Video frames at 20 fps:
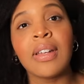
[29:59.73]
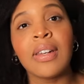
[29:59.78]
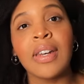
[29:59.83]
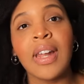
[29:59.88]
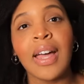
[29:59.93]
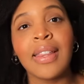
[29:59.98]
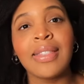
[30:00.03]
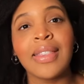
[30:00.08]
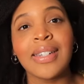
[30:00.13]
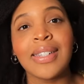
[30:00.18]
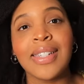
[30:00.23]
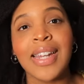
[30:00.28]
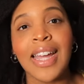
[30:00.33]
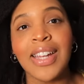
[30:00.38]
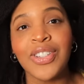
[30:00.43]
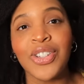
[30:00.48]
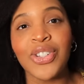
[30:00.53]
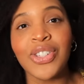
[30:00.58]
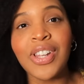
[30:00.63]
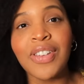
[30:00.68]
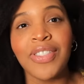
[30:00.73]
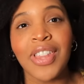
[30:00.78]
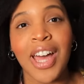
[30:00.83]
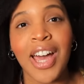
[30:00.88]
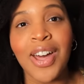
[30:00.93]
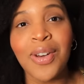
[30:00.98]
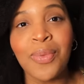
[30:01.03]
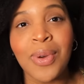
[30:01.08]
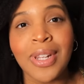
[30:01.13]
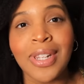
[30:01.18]
Not the dangers of
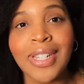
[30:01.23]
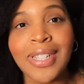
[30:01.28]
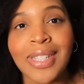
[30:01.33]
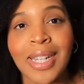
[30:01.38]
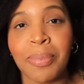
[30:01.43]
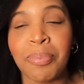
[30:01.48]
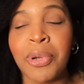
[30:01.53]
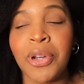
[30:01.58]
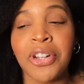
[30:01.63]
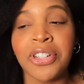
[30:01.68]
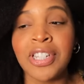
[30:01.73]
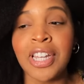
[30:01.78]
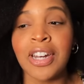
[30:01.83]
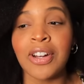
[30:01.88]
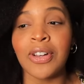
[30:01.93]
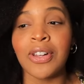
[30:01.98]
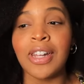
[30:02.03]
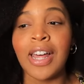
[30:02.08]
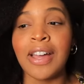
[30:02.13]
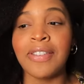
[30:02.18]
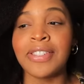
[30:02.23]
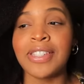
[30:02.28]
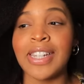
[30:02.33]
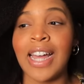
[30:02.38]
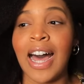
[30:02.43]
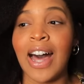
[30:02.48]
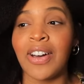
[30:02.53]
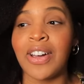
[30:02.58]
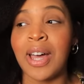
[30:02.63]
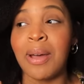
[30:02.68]
the unrealistic puritanical
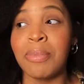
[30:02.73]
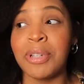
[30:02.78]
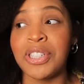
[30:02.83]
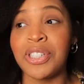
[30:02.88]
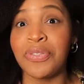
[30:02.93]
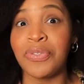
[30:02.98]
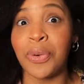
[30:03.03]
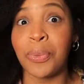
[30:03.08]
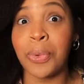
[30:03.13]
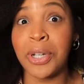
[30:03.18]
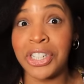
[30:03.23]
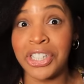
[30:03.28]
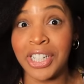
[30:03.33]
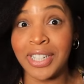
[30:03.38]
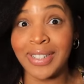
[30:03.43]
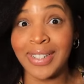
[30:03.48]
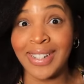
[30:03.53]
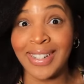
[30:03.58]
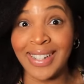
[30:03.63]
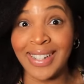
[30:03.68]
lifestyle coming to fruition.